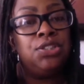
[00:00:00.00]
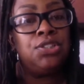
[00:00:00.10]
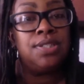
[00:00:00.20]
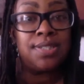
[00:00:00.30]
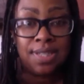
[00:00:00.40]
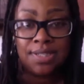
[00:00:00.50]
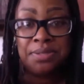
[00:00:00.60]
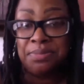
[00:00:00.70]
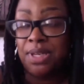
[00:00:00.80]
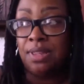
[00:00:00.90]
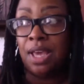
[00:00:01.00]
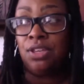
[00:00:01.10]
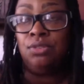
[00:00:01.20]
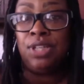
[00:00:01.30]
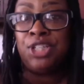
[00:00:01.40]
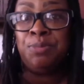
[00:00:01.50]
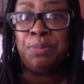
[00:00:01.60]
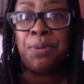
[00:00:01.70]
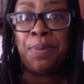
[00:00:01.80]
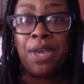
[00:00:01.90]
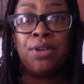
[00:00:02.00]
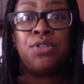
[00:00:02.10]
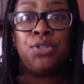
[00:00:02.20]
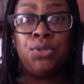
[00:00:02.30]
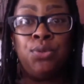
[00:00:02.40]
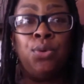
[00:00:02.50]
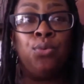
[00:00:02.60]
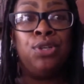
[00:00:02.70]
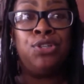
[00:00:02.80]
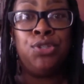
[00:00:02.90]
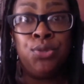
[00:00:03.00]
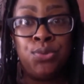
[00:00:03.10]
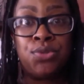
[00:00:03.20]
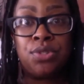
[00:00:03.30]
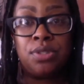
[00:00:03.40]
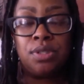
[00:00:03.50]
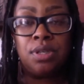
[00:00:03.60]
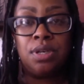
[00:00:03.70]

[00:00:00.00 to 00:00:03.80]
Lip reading: She said to me that you need to be prepared to reduce